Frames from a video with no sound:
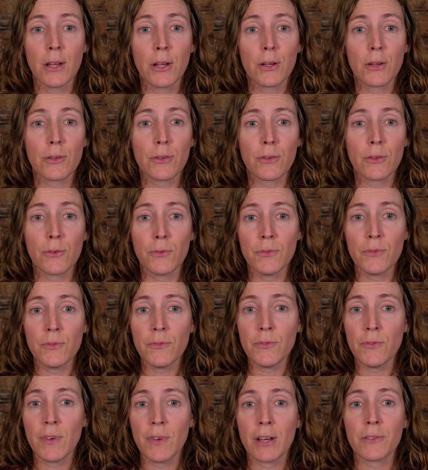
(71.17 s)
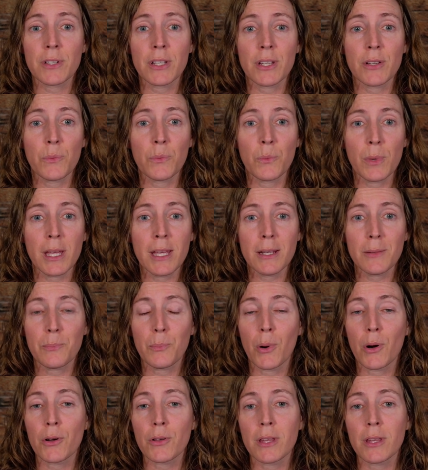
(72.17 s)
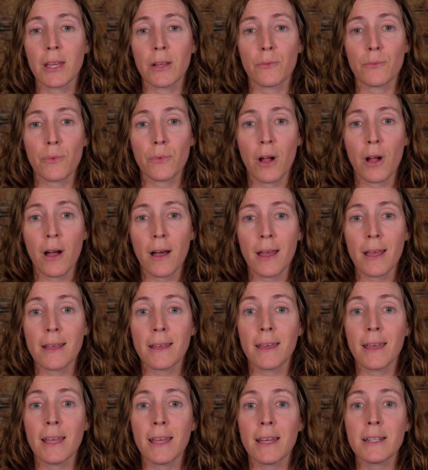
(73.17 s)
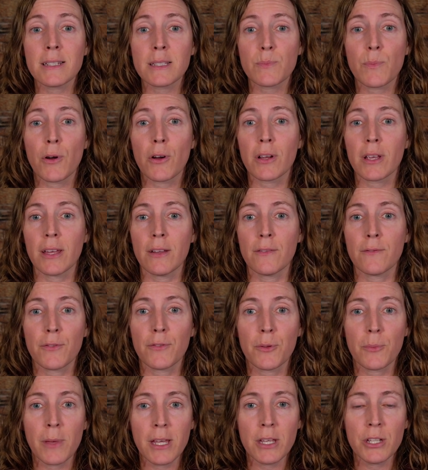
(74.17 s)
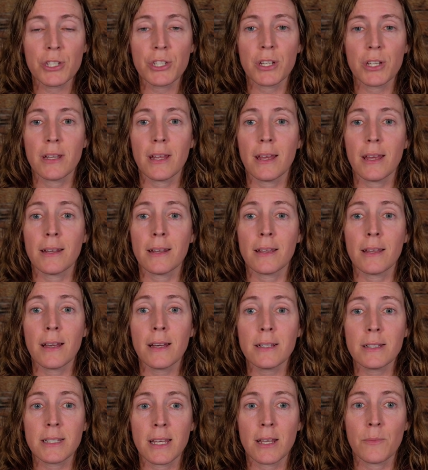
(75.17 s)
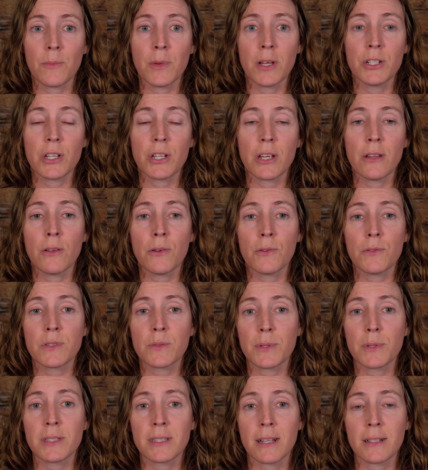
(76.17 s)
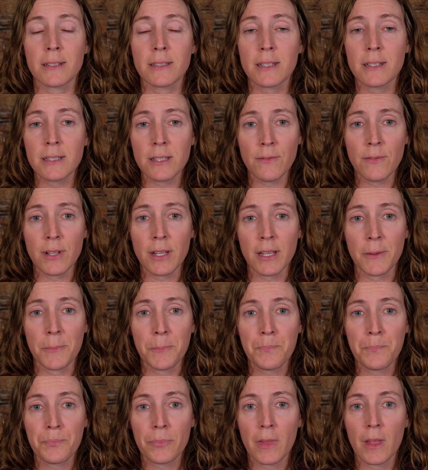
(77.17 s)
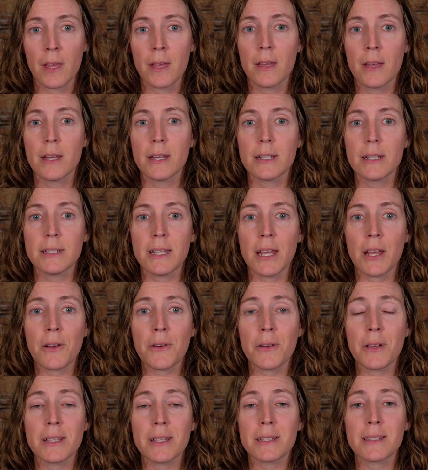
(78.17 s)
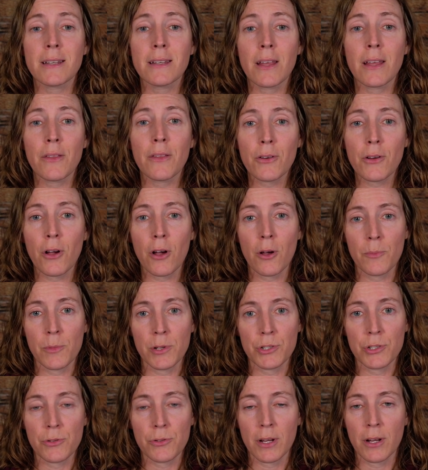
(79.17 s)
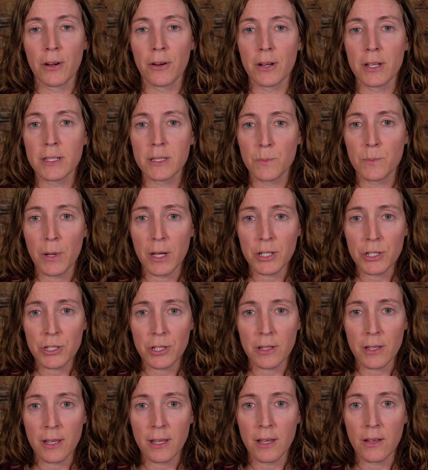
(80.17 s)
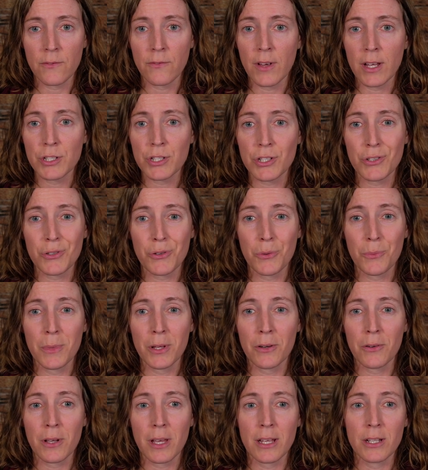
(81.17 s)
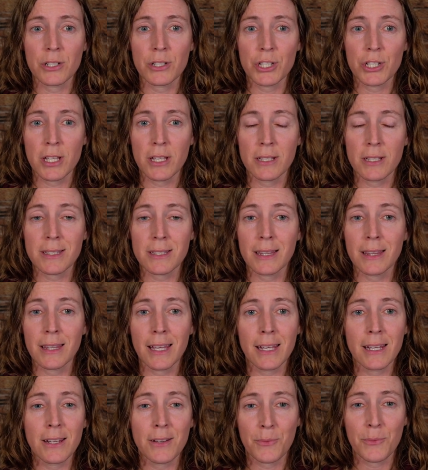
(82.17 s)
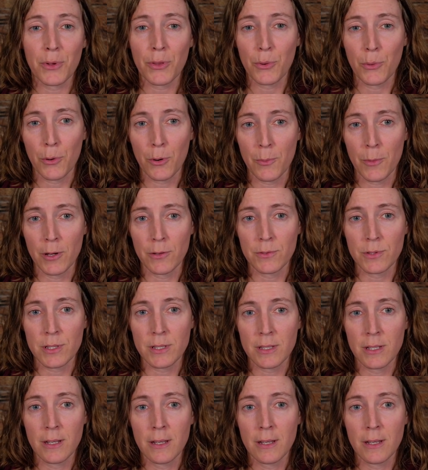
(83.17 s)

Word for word: Gluten, found in wheat, barley, and rye, can spark inflammation and gut damage in those with sensitivity. Dairy is another common trigger, especially conventional milk and cheese laden with hormones.